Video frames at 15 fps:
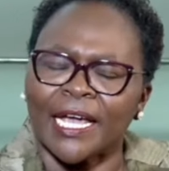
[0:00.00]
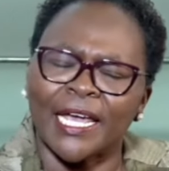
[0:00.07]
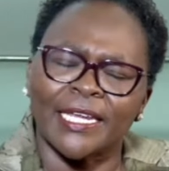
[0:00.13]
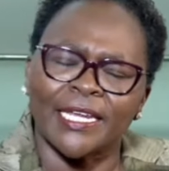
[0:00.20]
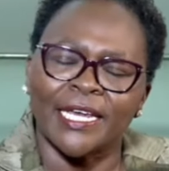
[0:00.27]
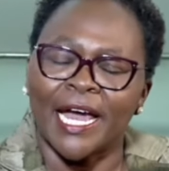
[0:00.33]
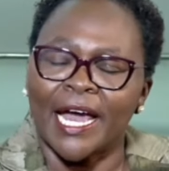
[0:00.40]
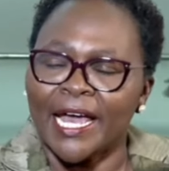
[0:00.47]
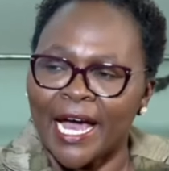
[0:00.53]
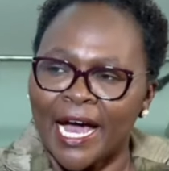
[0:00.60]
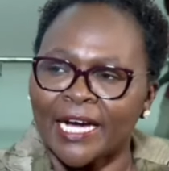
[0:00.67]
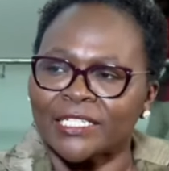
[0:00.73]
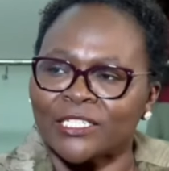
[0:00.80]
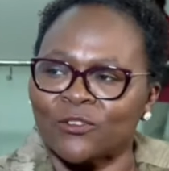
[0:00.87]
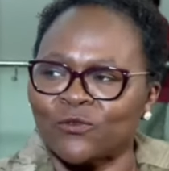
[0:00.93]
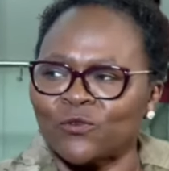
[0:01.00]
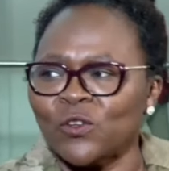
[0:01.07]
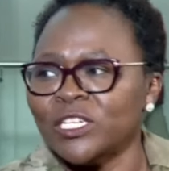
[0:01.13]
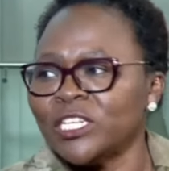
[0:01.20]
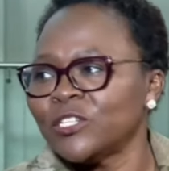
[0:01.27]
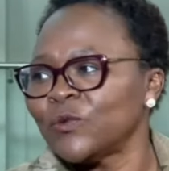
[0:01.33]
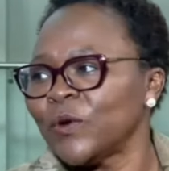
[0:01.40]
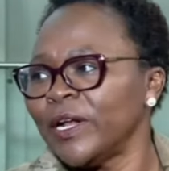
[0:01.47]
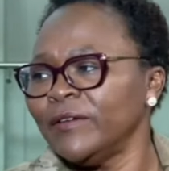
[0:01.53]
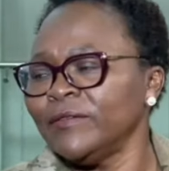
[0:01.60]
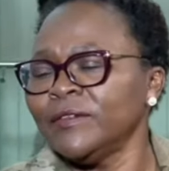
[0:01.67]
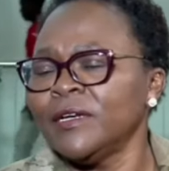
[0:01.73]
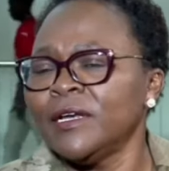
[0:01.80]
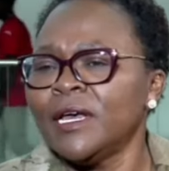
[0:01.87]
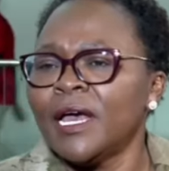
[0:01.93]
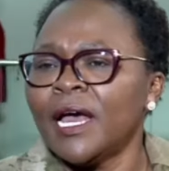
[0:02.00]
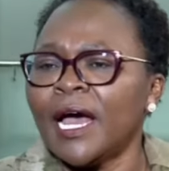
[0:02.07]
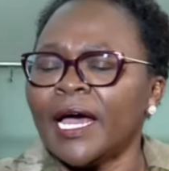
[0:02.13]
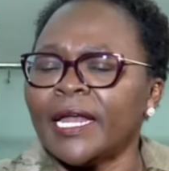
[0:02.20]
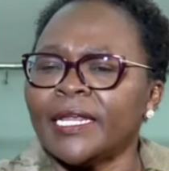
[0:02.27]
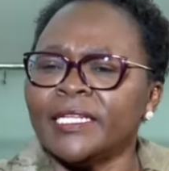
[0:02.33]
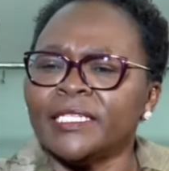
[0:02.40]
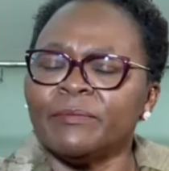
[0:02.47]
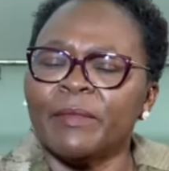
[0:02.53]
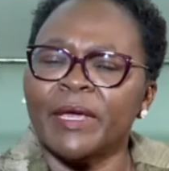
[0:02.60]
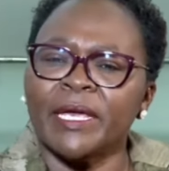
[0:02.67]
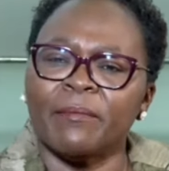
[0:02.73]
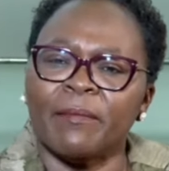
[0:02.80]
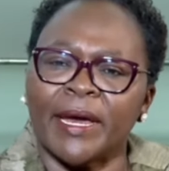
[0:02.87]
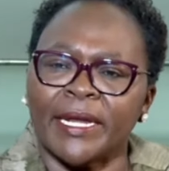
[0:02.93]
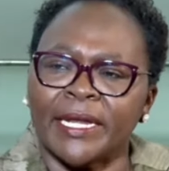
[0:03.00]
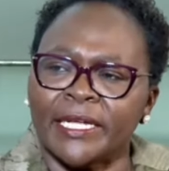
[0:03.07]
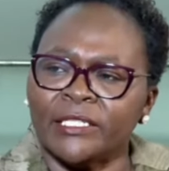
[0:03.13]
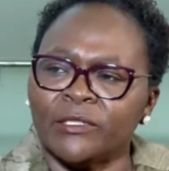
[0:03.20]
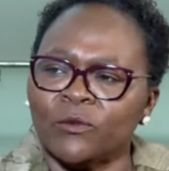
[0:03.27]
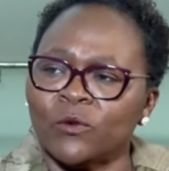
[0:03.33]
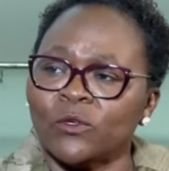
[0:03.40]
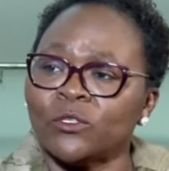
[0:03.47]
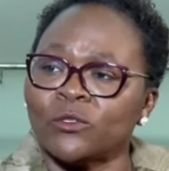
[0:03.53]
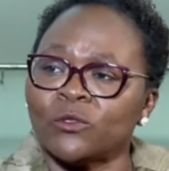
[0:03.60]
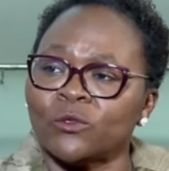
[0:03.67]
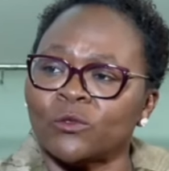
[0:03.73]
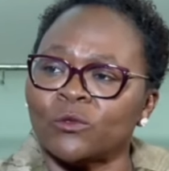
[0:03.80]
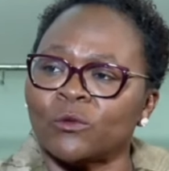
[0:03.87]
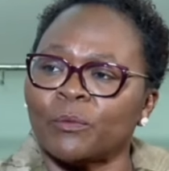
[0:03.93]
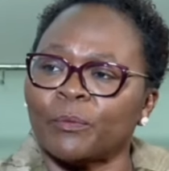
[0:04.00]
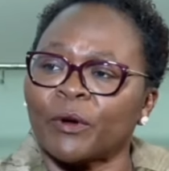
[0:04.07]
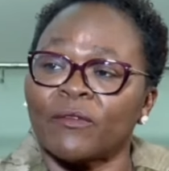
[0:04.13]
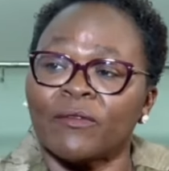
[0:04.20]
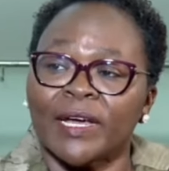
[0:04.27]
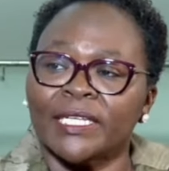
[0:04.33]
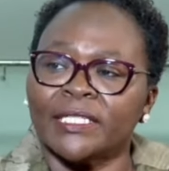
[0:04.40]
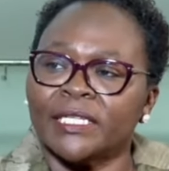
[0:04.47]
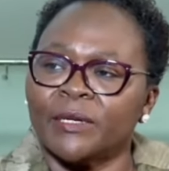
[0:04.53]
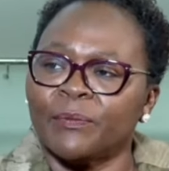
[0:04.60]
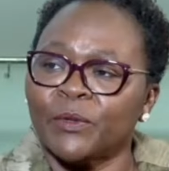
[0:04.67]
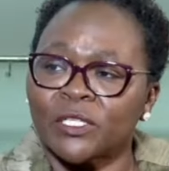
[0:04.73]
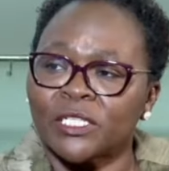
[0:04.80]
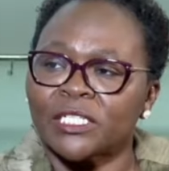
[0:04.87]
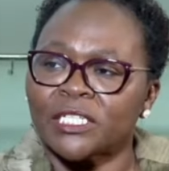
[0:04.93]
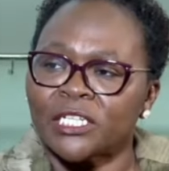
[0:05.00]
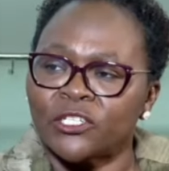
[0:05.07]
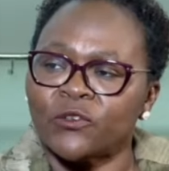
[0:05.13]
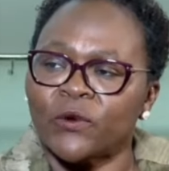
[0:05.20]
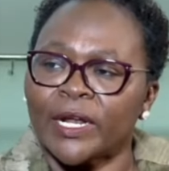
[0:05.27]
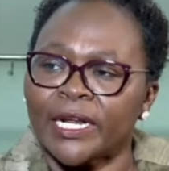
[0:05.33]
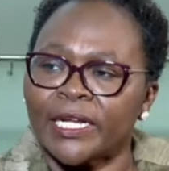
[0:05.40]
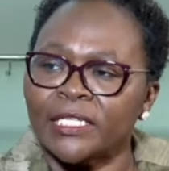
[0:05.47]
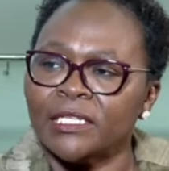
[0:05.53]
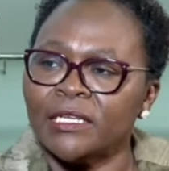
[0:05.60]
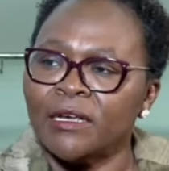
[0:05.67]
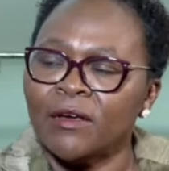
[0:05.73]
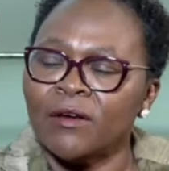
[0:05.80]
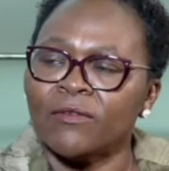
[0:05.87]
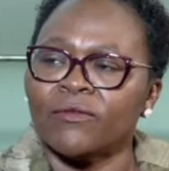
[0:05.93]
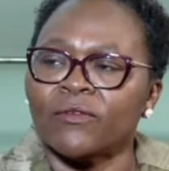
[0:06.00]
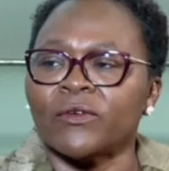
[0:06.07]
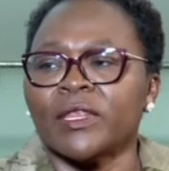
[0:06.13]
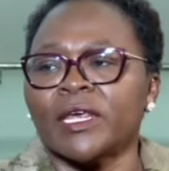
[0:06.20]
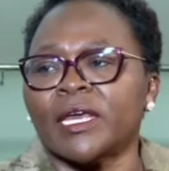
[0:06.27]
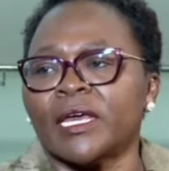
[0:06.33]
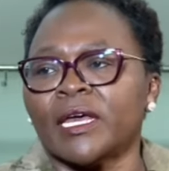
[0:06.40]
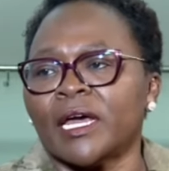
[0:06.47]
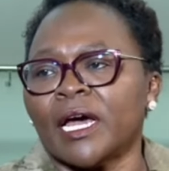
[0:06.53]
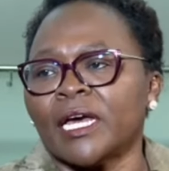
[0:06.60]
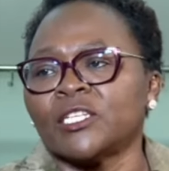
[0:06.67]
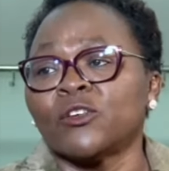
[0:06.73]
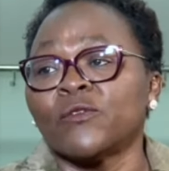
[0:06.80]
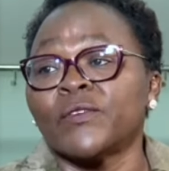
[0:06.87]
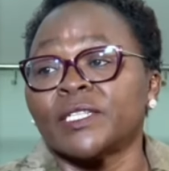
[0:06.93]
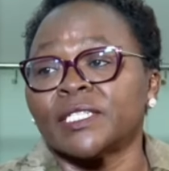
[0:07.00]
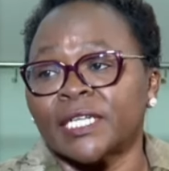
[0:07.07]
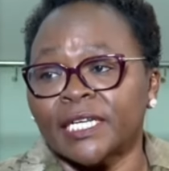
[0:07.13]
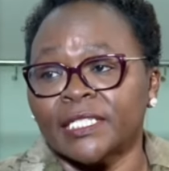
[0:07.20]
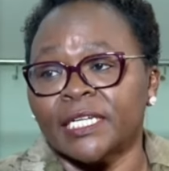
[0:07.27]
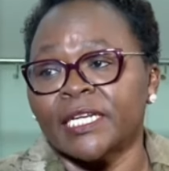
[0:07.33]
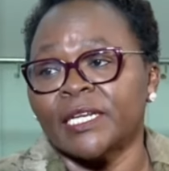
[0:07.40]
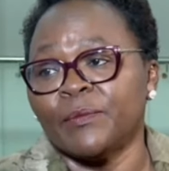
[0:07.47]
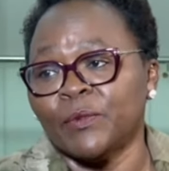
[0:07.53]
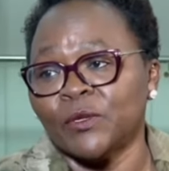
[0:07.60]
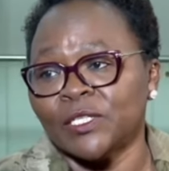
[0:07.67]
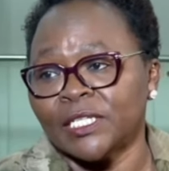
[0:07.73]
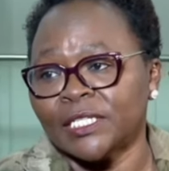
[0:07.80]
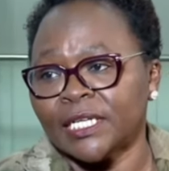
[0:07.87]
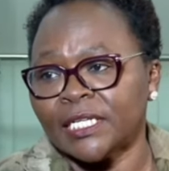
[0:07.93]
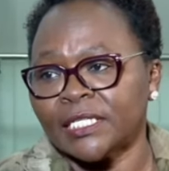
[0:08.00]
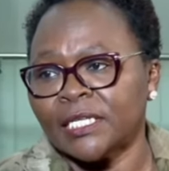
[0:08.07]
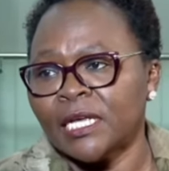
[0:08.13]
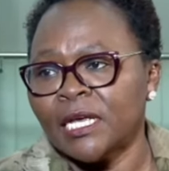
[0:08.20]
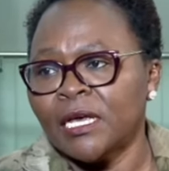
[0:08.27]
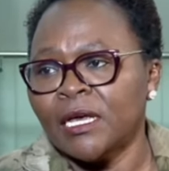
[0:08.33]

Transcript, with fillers: KDI Act of 2012, and its main mandate was to provide deposit insurance for the unsophisticated depositors.